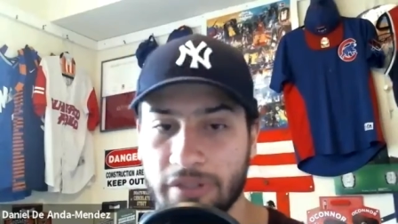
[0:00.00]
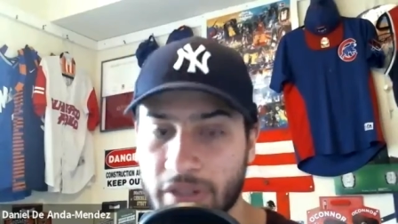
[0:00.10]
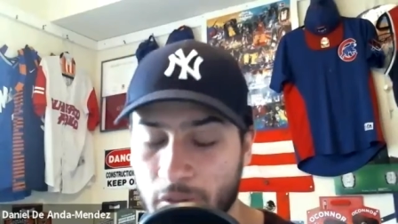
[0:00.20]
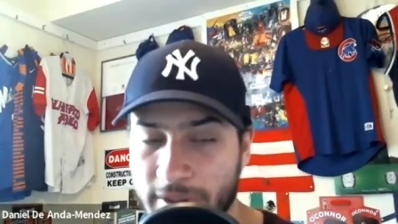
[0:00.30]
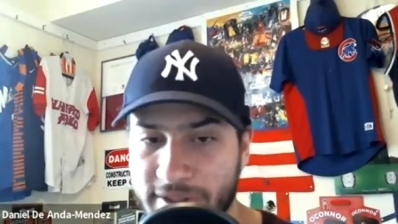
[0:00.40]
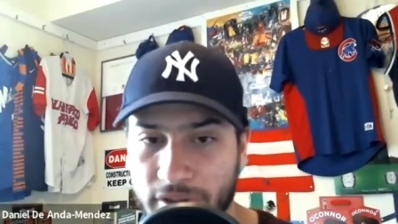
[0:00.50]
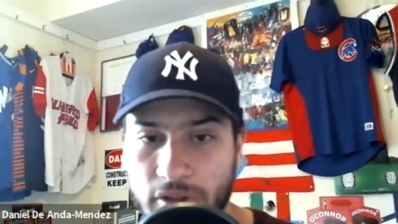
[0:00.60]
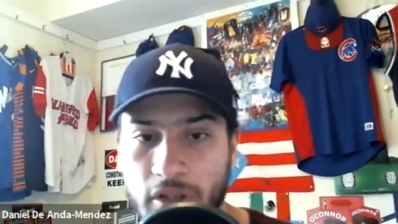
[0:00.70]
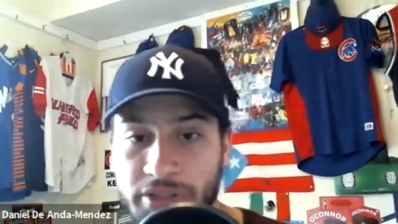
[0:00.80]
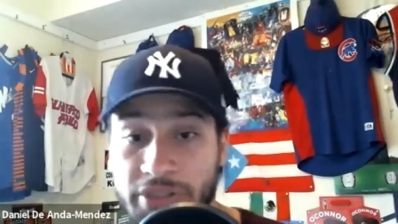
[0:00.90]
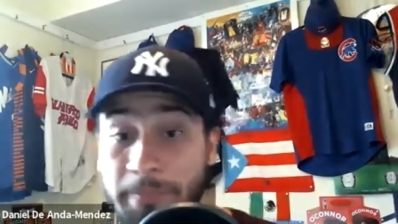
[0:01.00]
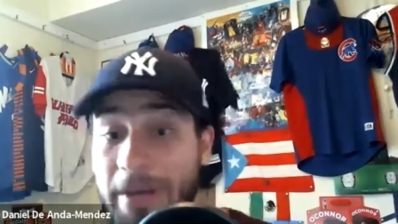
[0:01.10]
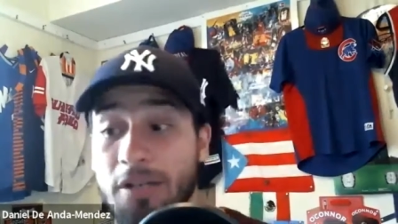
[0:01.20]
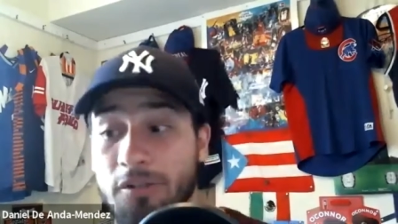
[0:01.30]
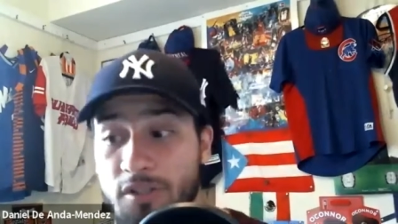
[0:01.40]
what they're called, the
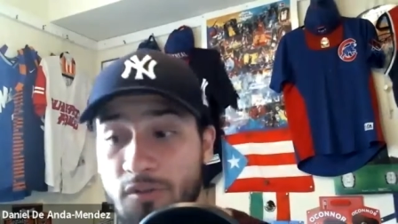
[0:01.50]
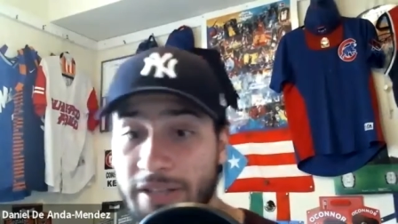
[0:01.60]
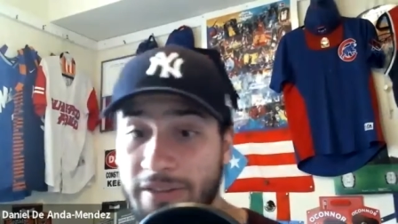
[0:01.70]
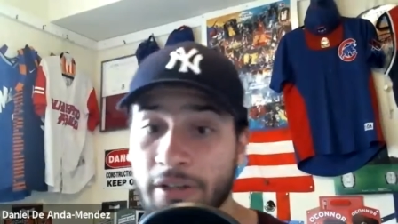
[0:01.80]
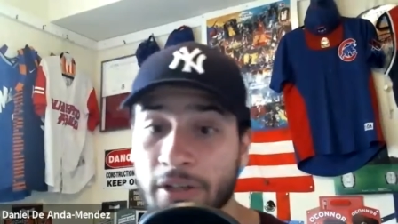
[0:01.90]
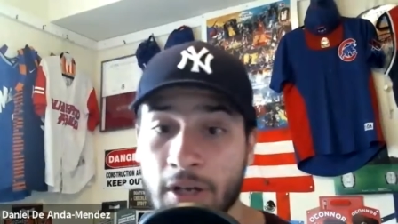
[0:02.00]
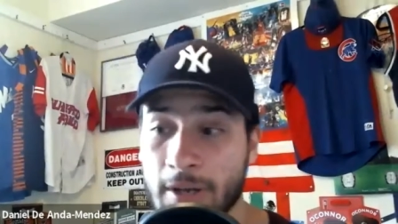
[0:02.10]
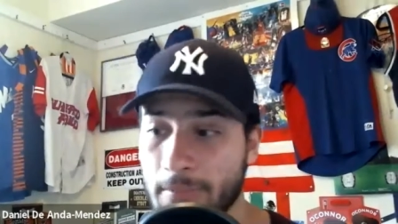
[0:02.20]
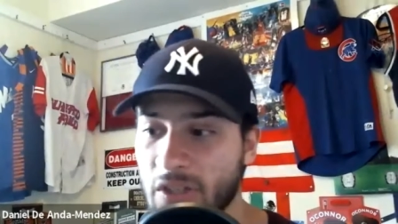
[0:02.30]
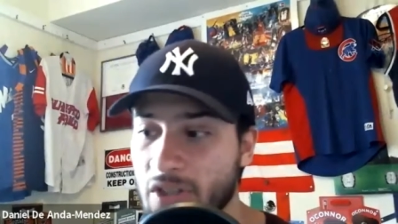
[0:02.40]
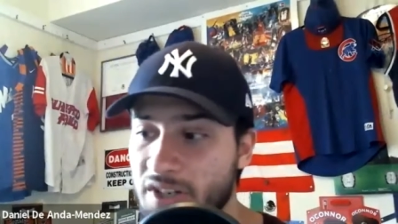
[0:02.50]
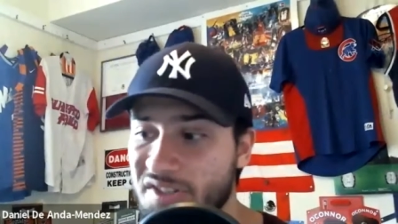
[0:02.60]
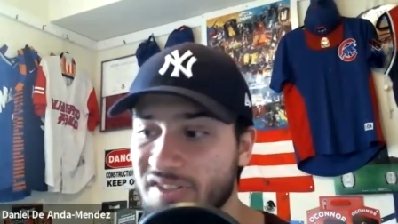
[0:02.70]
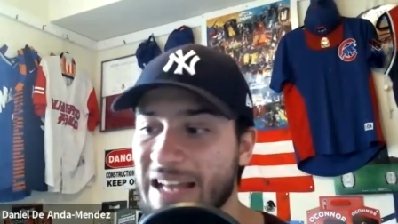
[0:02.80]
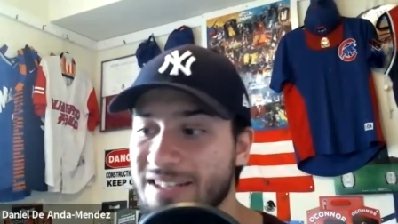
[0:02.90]
Padres right there,
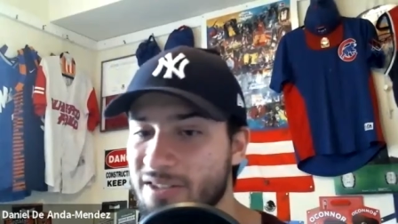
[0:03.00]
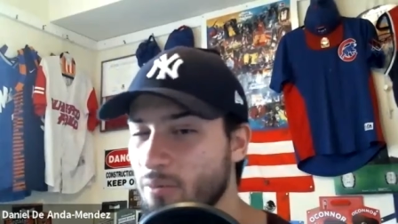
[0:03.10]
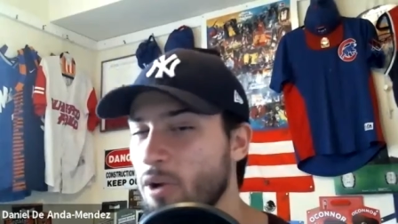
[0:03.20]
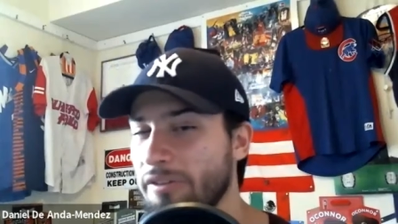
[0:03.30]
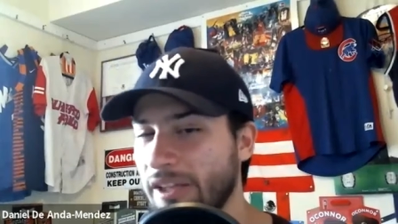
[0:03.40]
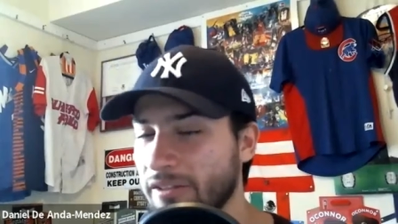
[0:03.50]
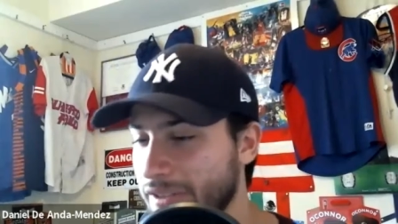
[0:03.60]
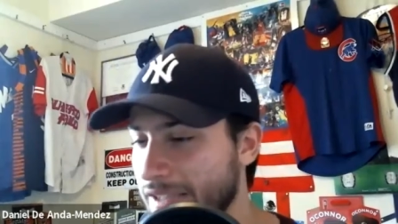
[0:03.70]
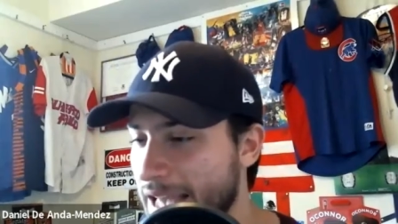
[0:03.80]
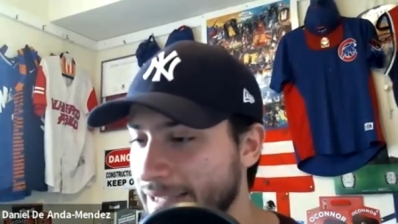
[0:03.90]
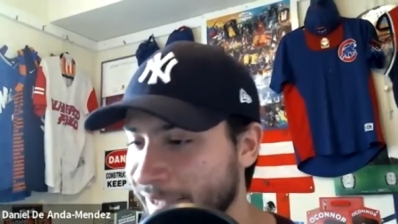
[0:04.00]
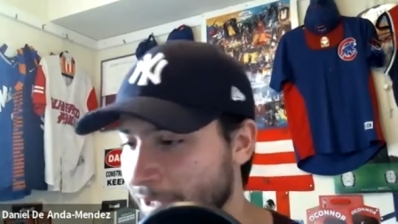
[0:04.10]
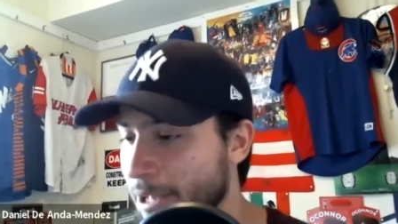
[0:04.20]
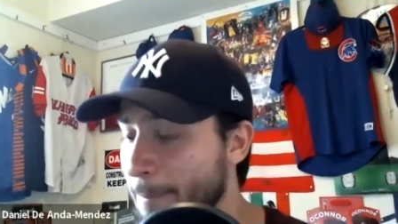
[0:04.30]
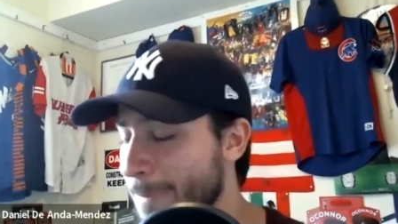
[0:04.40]
because that's the one thing they're lacking.
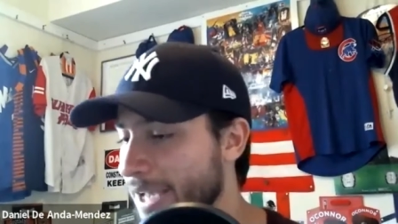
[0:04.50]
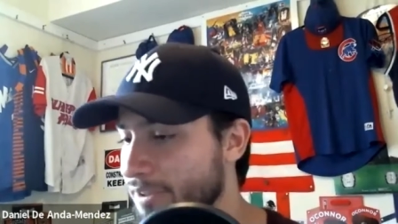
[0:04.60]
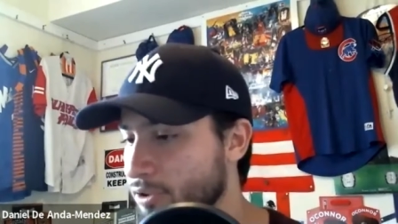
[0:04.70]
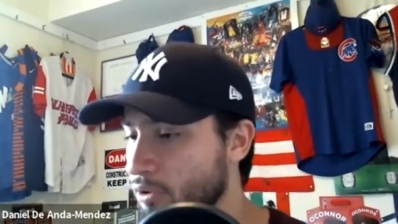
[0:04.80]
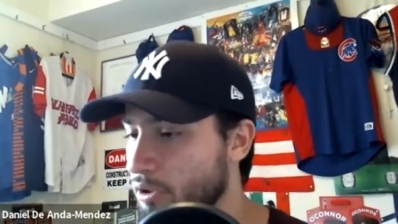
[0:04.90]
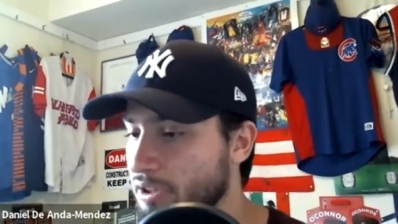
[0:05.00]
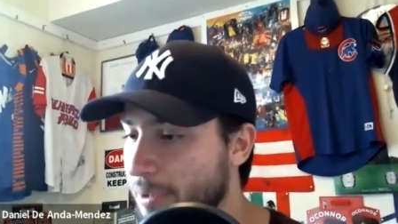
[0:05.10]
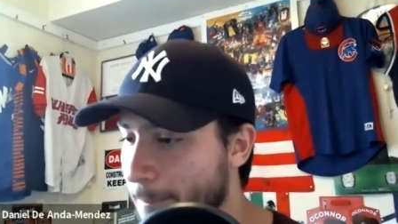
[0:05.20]
Mike Soroka,